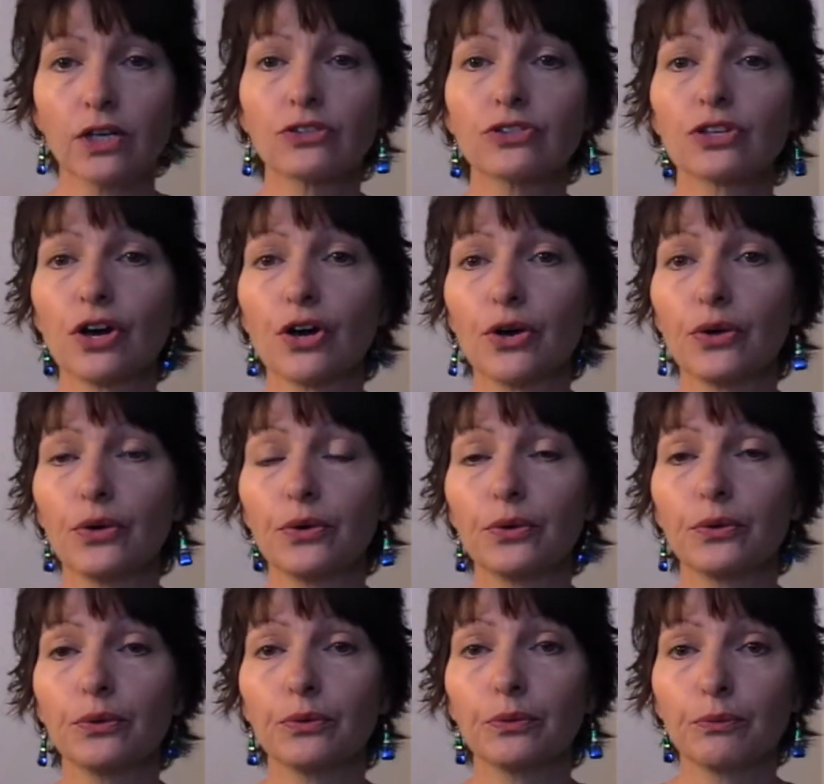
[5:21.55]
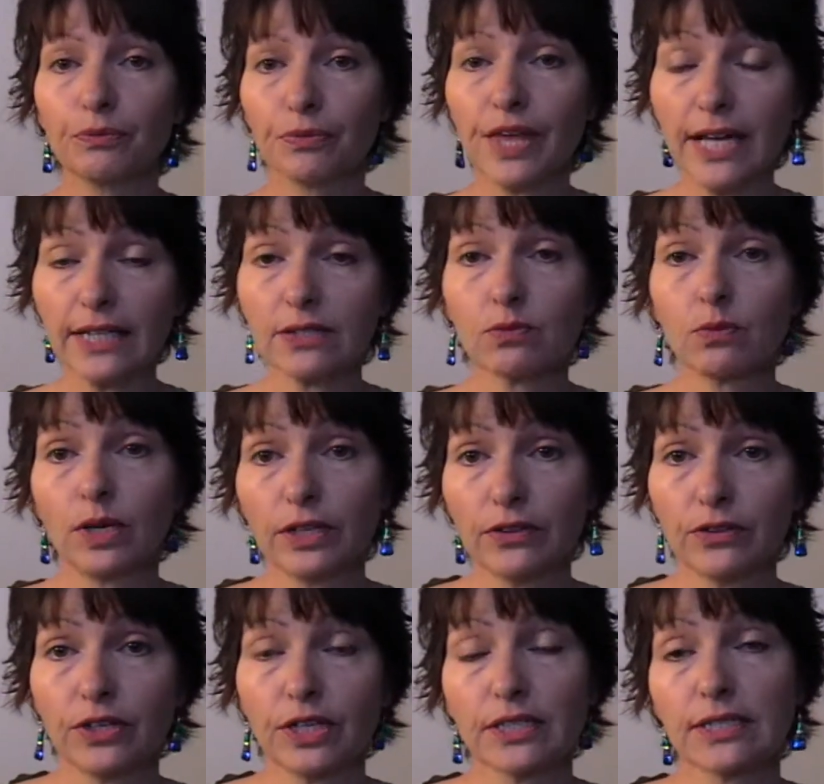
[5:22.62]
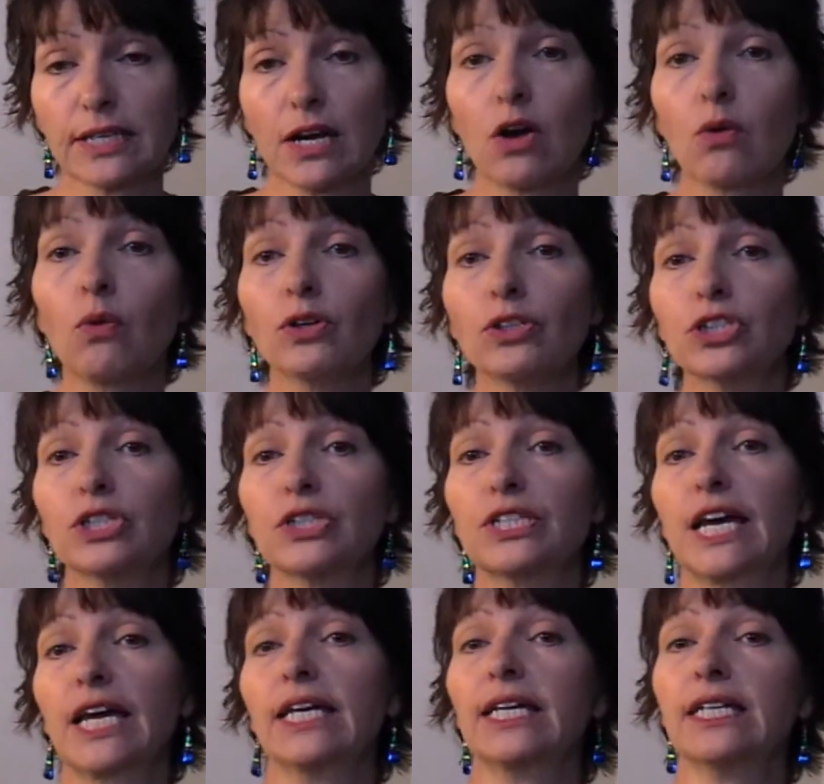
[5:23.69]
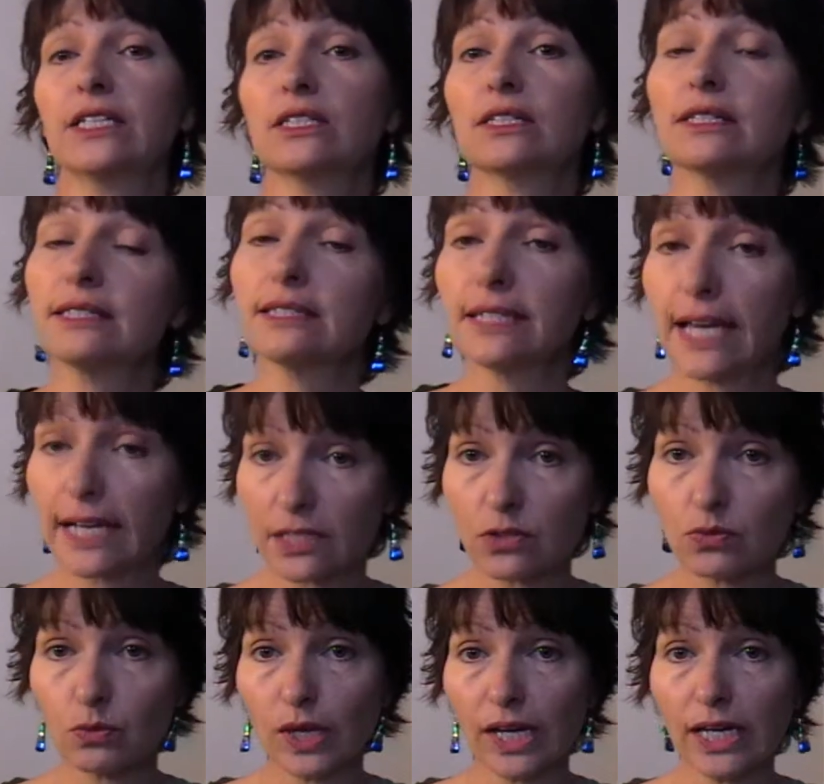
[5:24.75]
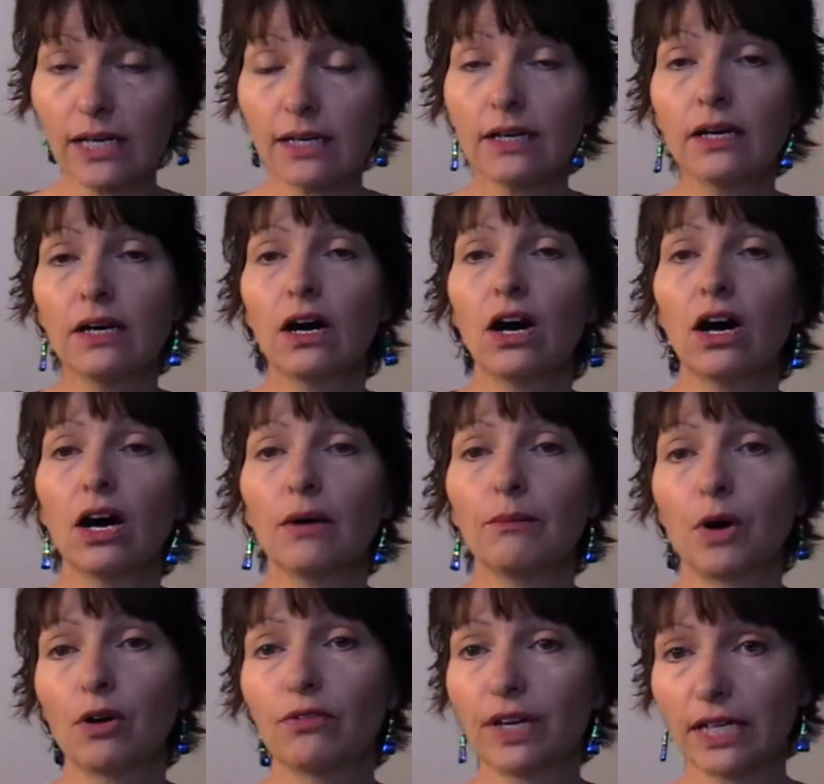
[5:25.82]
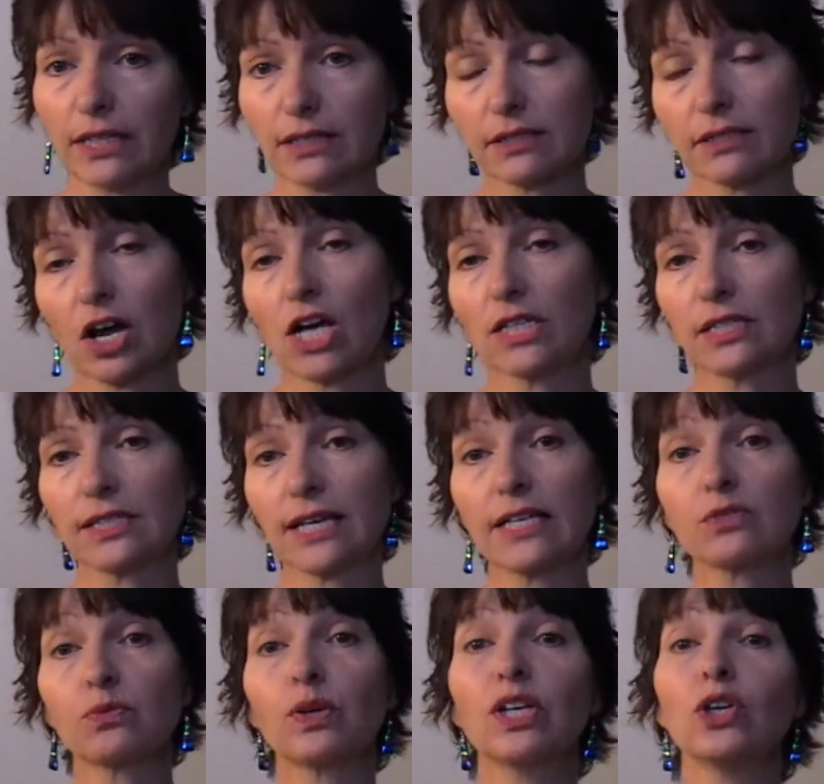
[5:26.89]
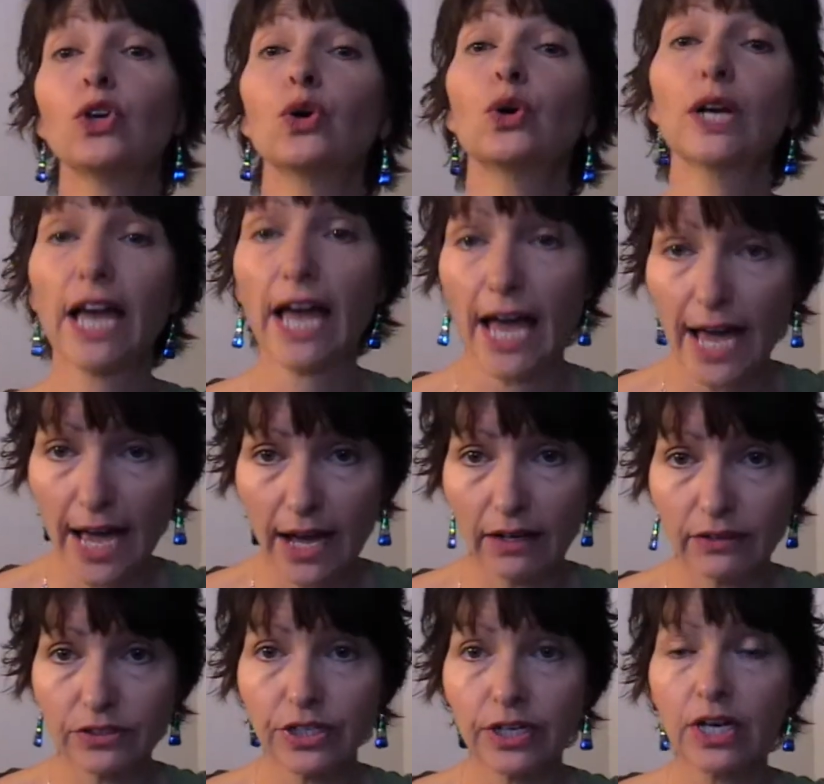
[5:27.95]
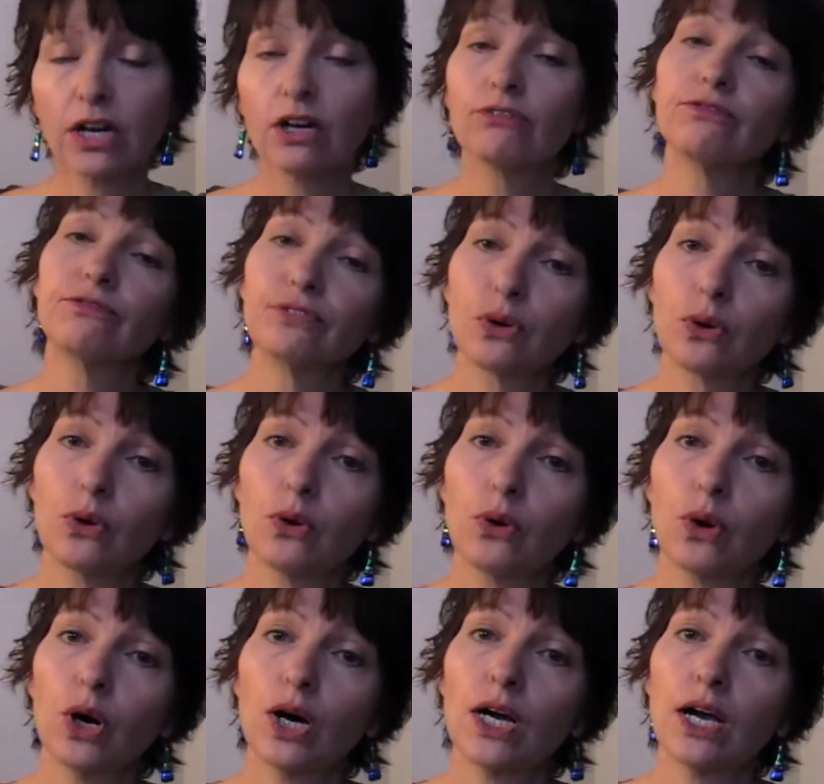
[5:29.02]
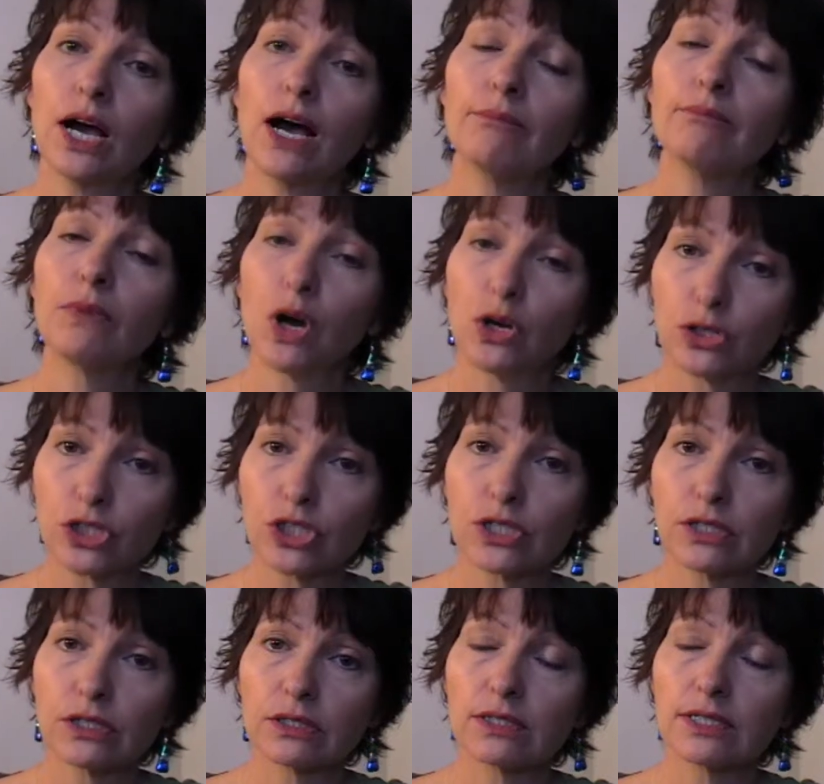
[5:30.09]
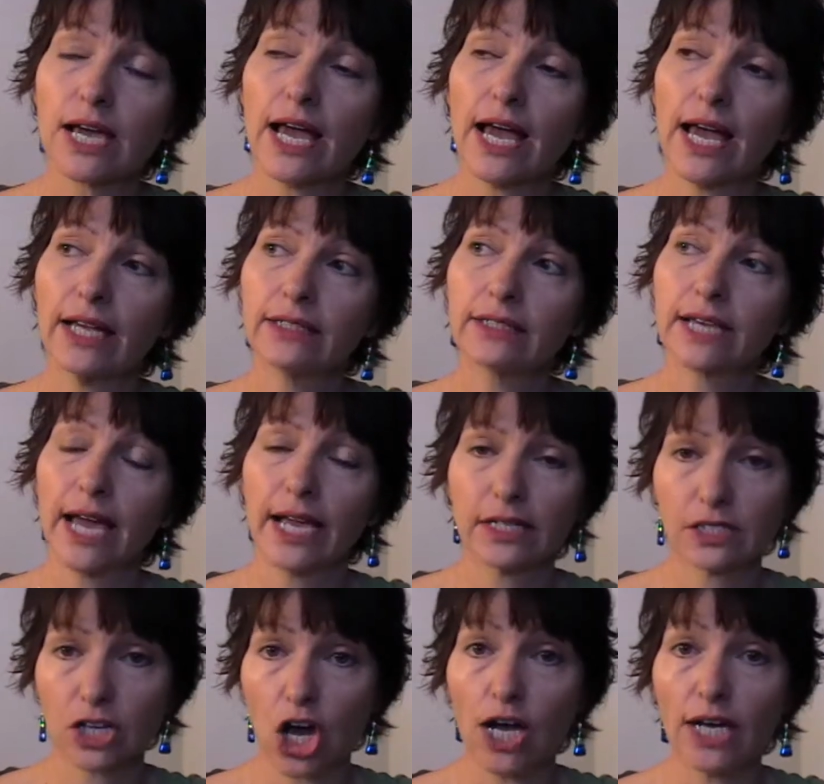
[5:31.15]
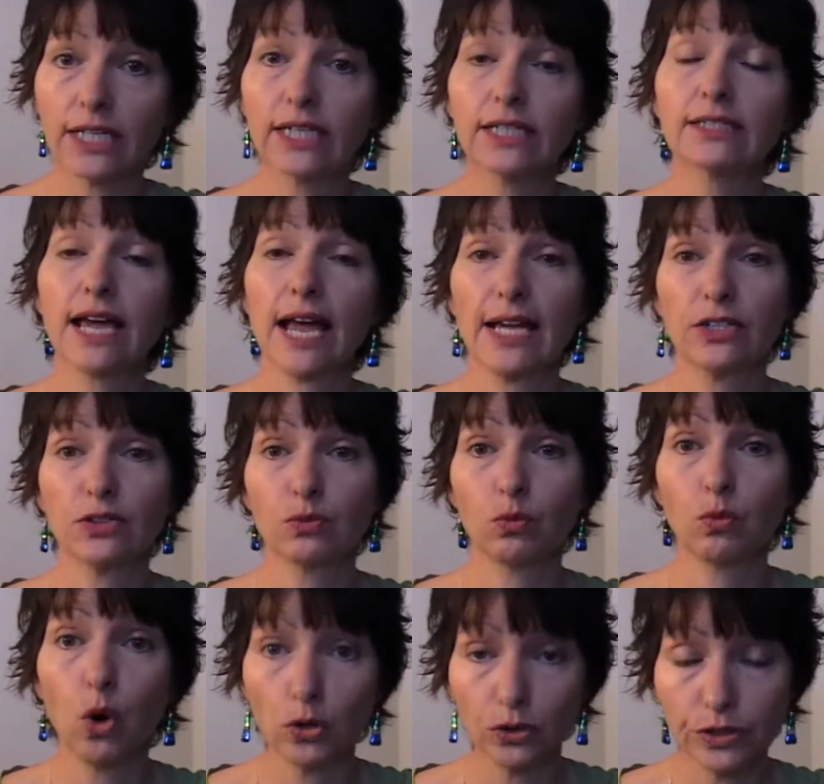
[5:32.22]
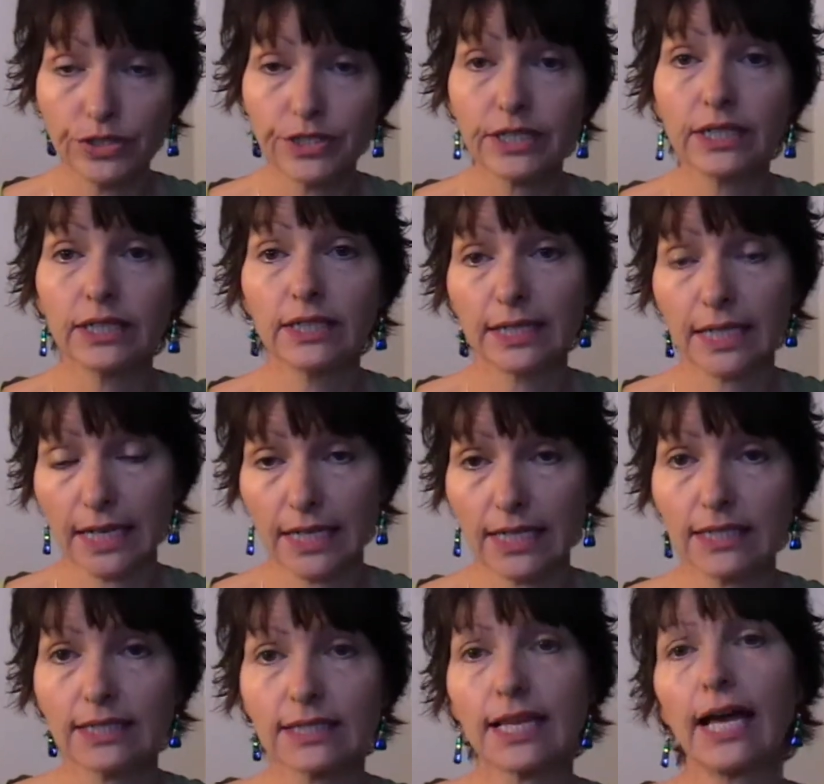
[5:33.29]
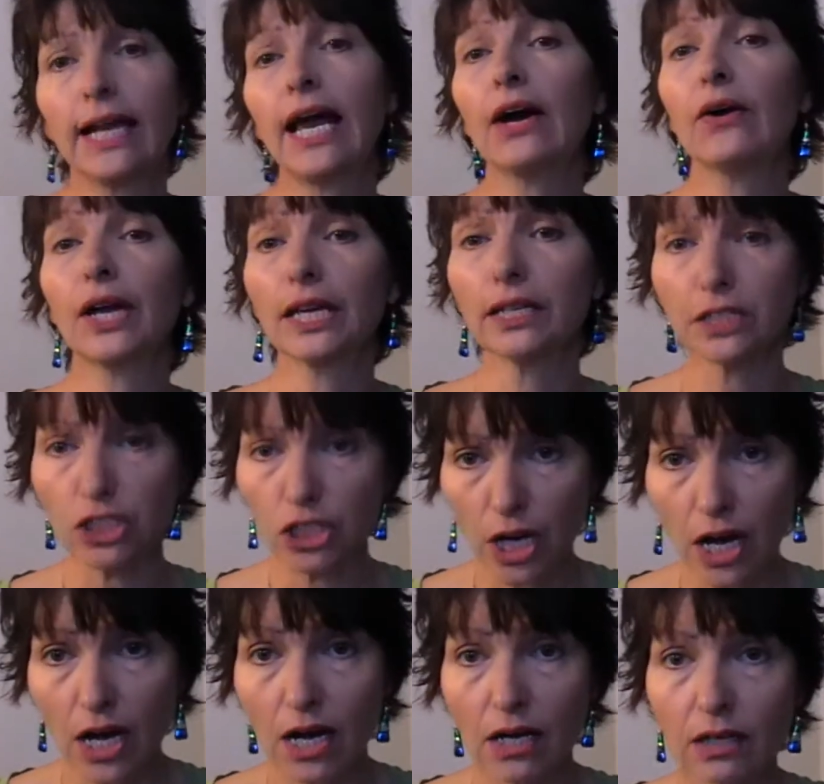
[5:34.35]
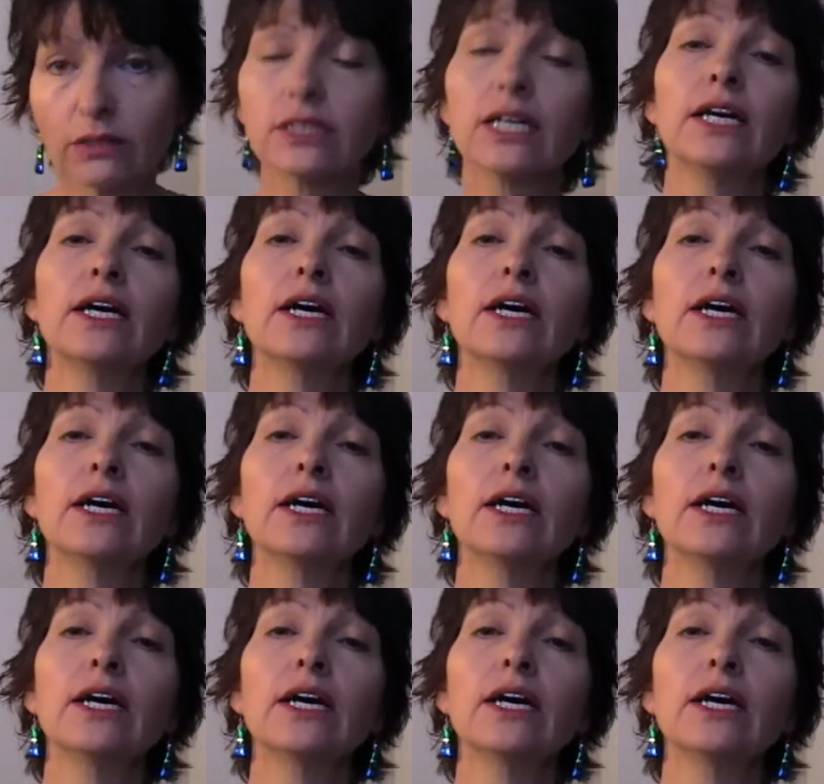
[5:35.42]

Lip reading: So that's one of the things that I want you to take into this next week of exercises as we look out for emotions and anxieties and wants and needs that our inner child